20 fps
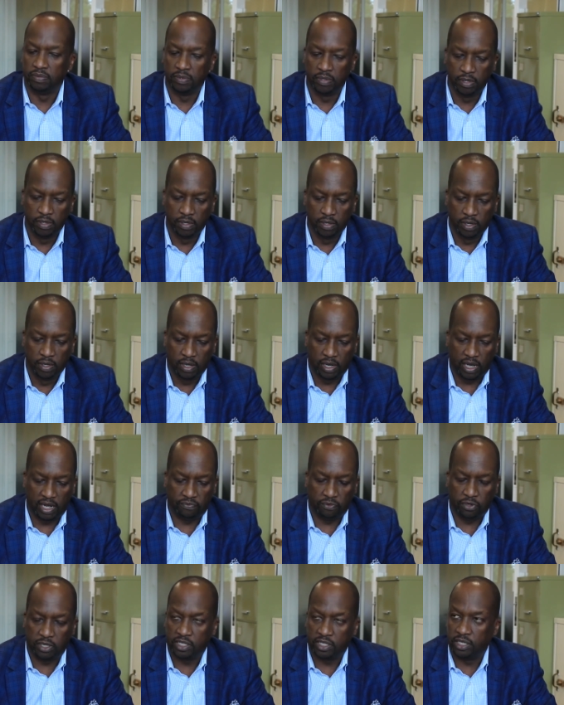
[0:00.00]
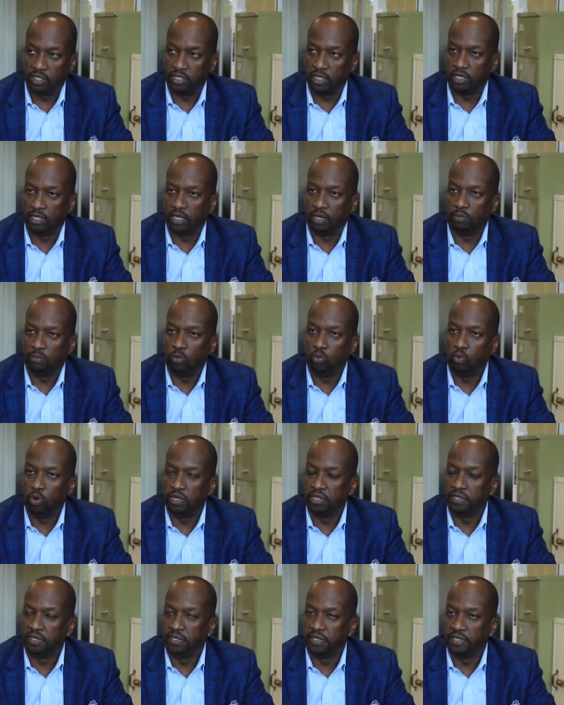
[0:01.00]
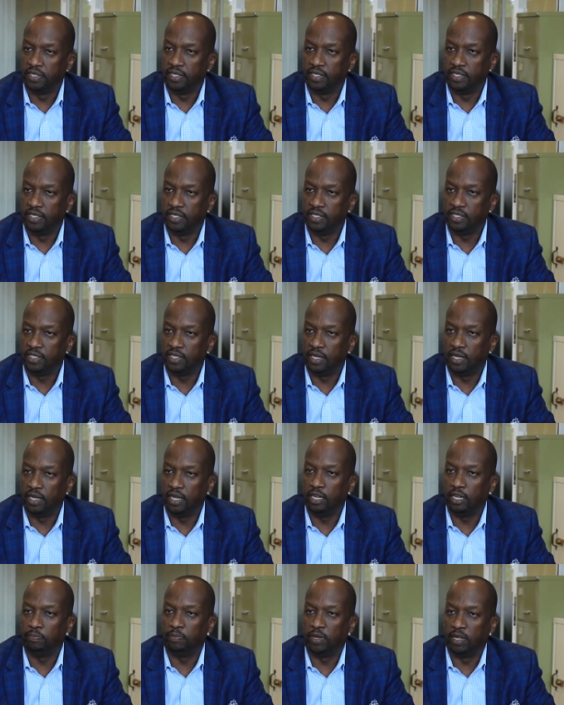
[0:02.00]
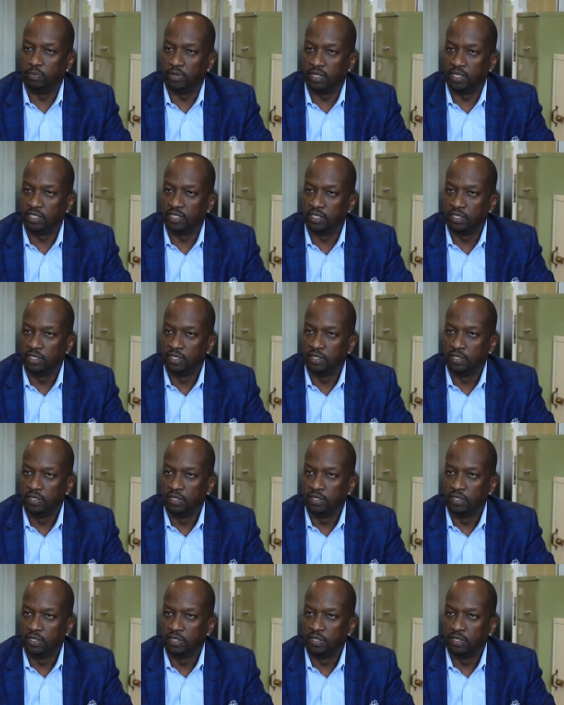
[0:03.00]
Yes. Advocacy agenda number one is late payments